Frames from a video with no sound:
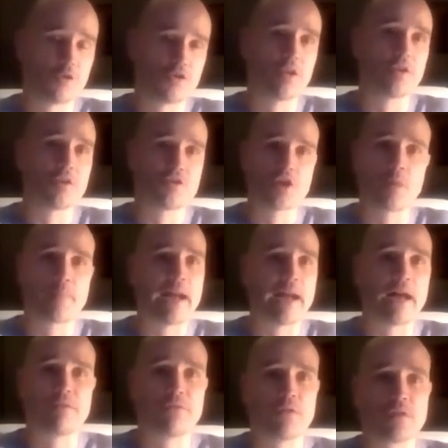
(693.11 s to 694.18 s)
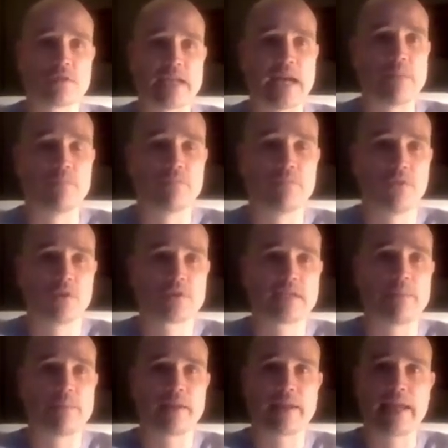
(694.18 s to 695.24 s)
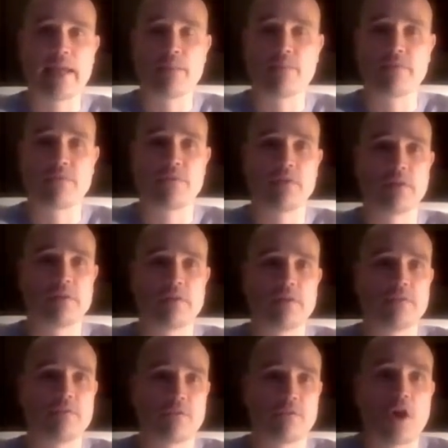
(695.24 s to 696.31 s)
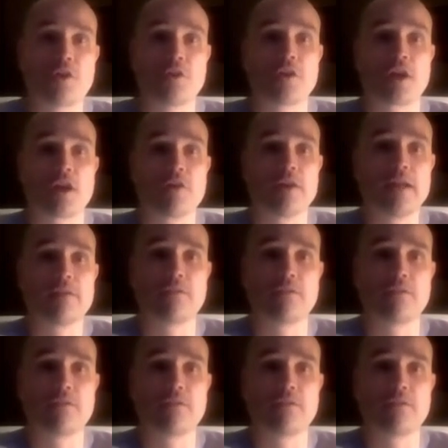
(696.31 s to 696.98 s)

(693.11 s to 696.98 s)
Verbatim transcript: and they're dropping out of the full time full time game, they've got another career.